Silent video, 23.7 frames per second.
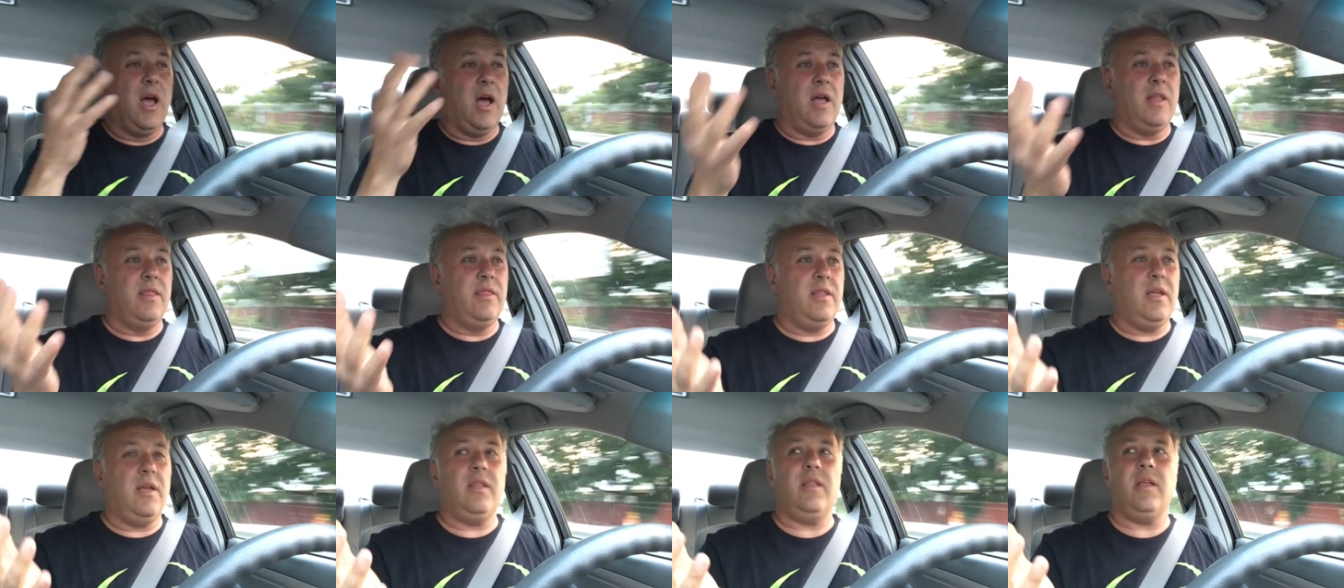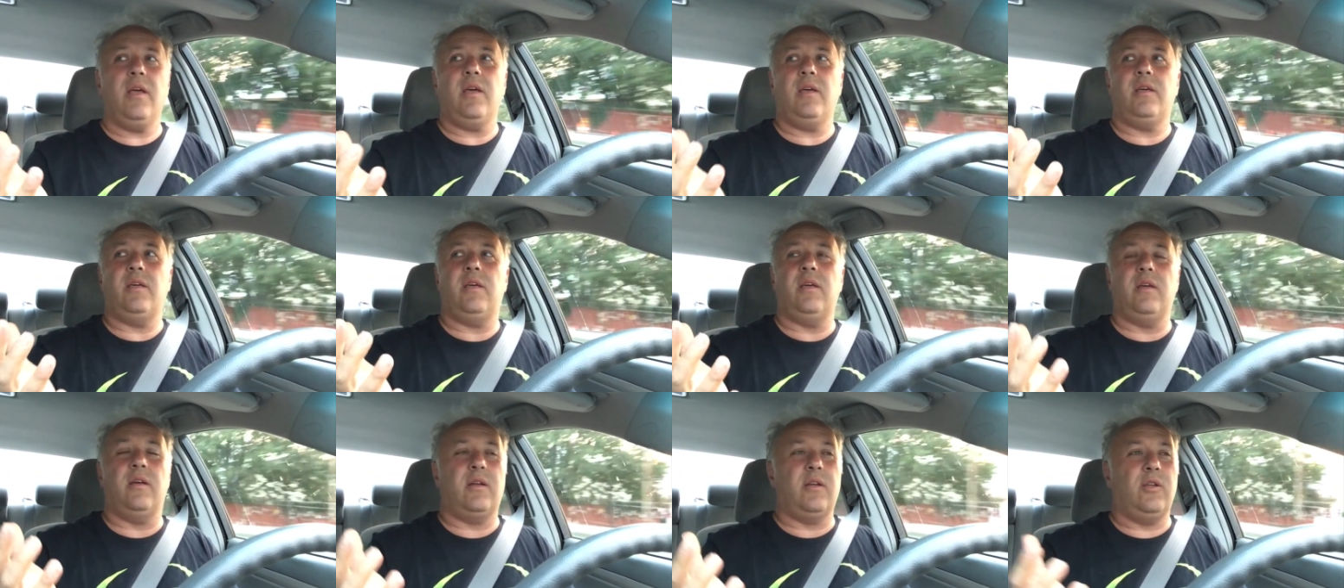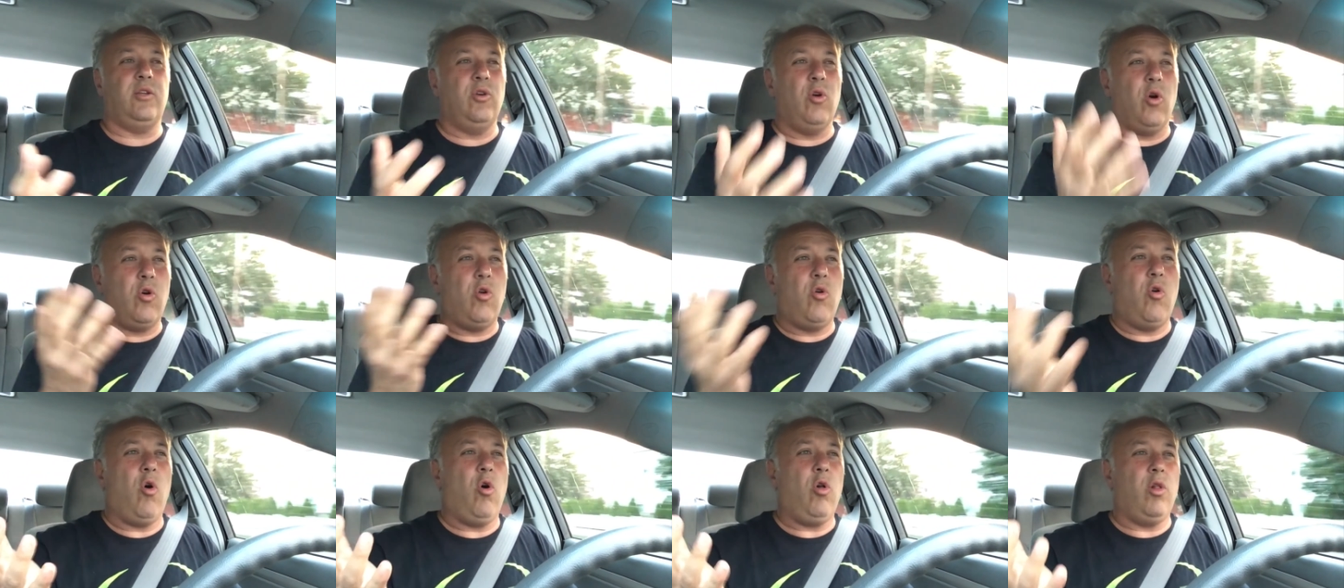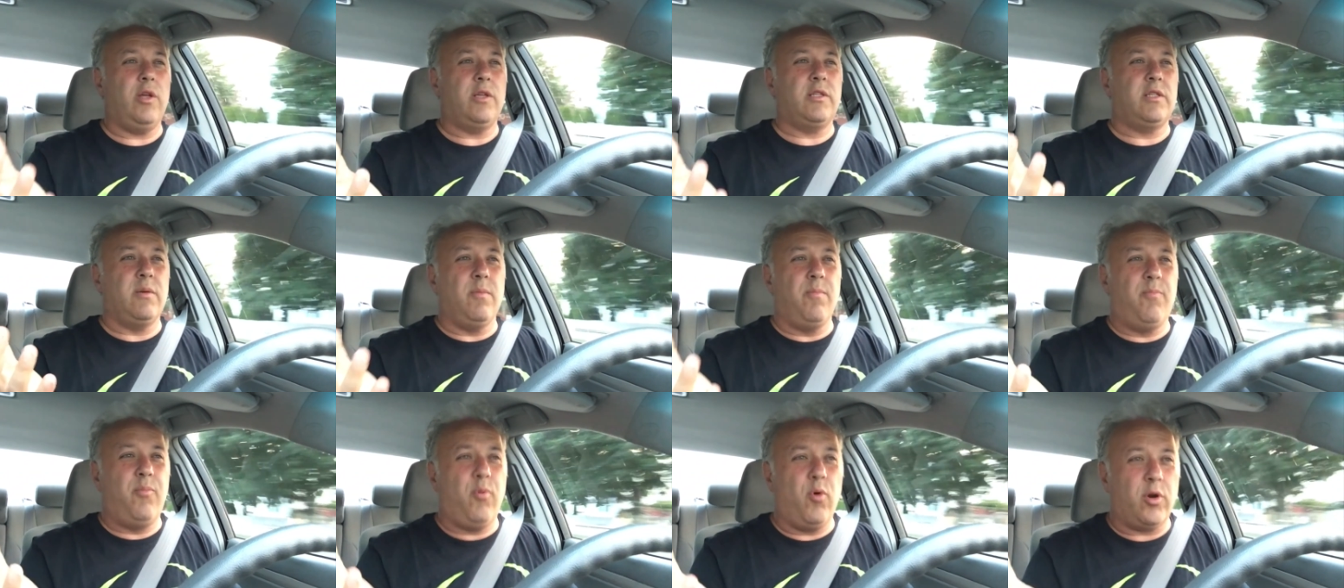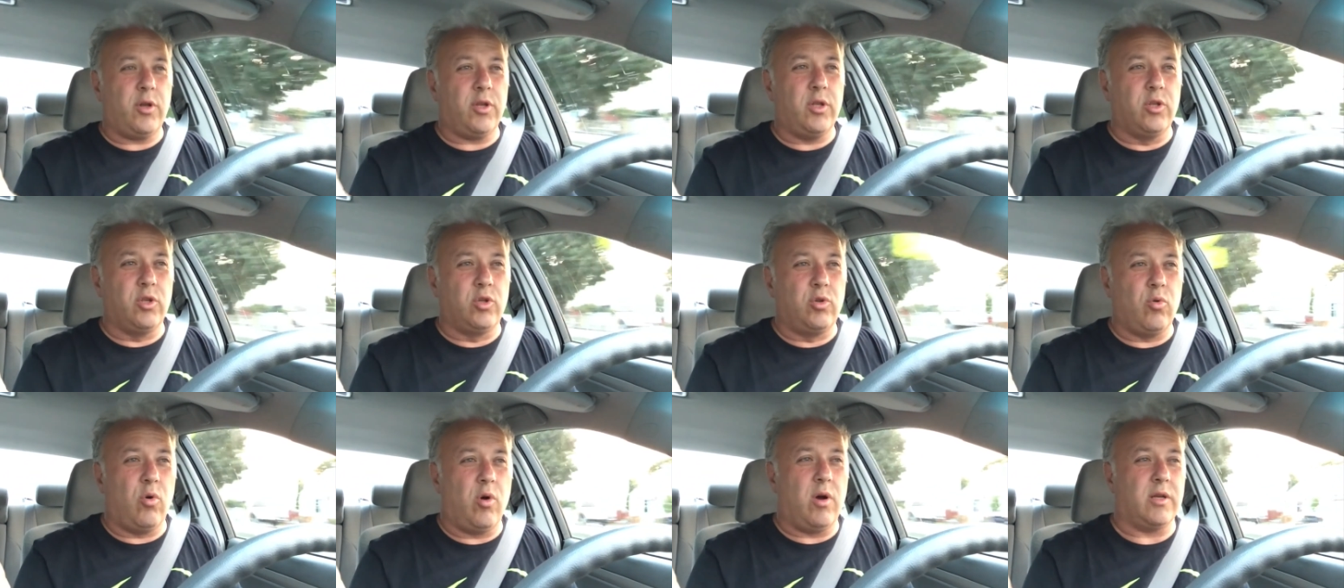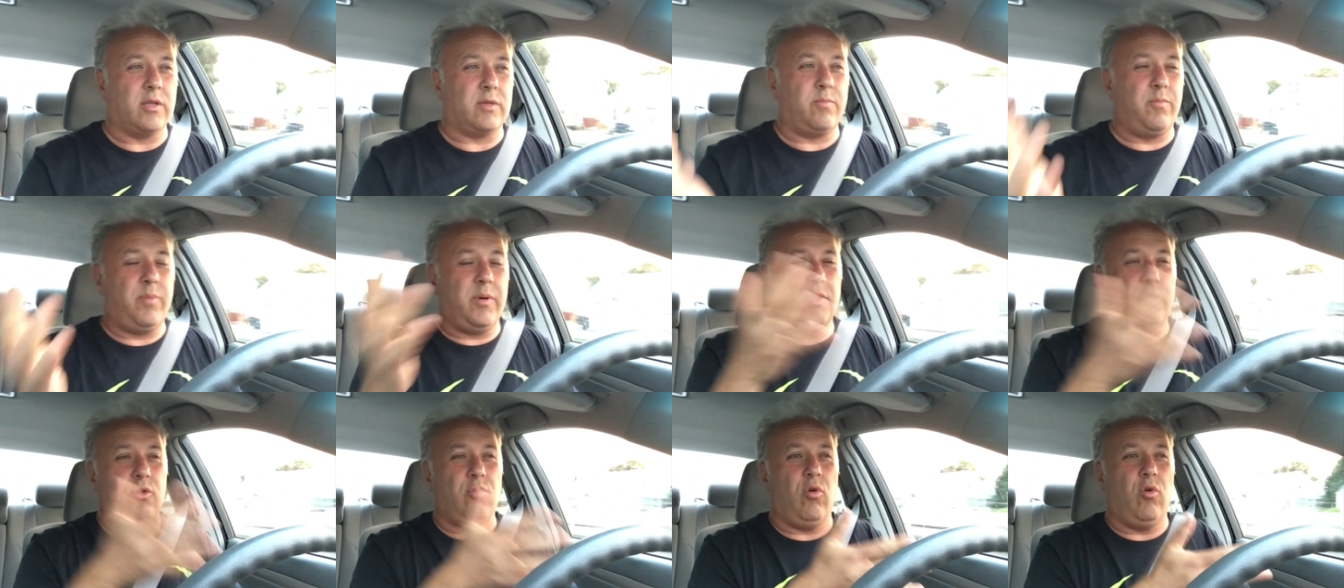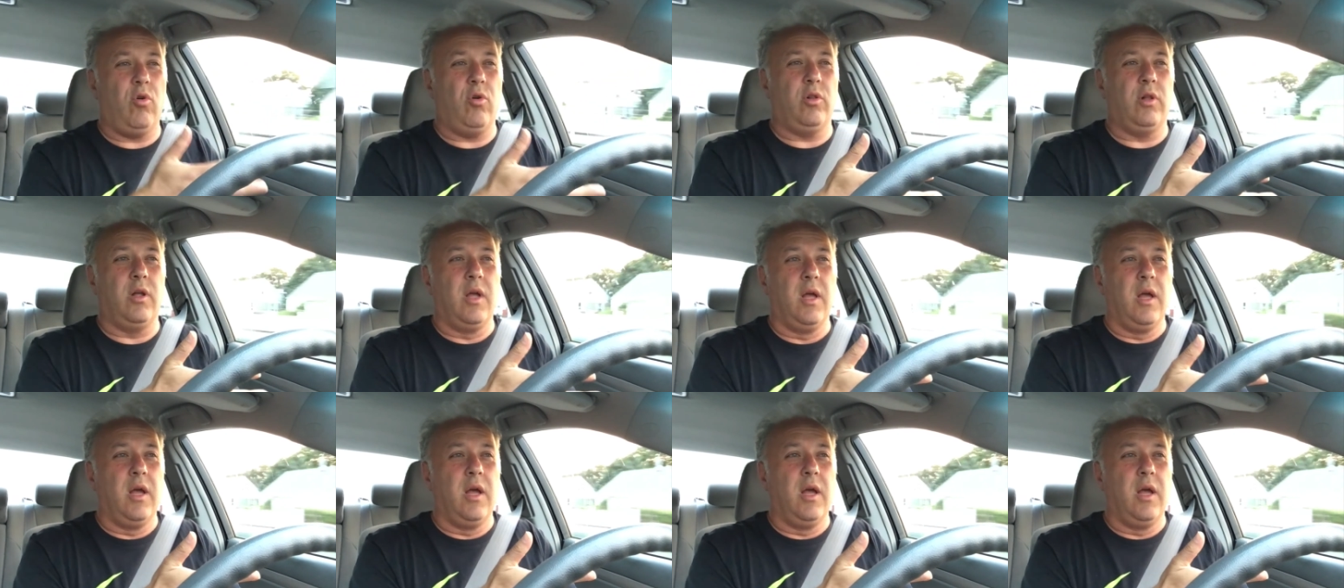and then I hear your call is important to us but all